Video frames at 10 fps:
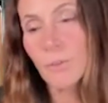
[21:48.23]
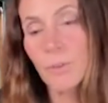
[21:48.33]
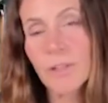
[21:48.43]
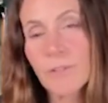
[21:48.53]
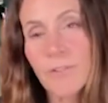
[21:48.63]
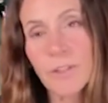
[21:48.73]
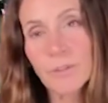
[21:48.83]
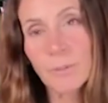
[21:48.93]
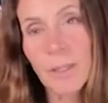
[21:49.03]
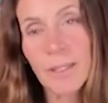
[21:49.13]
what I feel
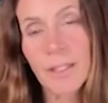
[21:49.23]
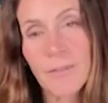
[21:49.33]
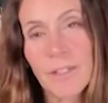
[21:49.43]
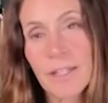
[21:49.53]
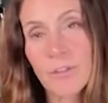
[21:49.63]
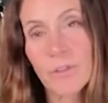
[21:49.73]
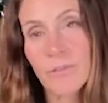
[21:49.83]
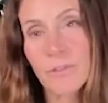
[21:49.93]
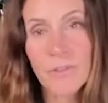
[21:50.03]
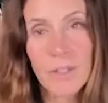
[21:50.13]
depending on the nature of
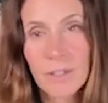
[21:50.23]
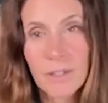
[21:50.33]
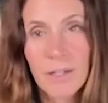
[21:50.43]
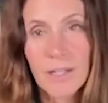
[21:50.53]
the song.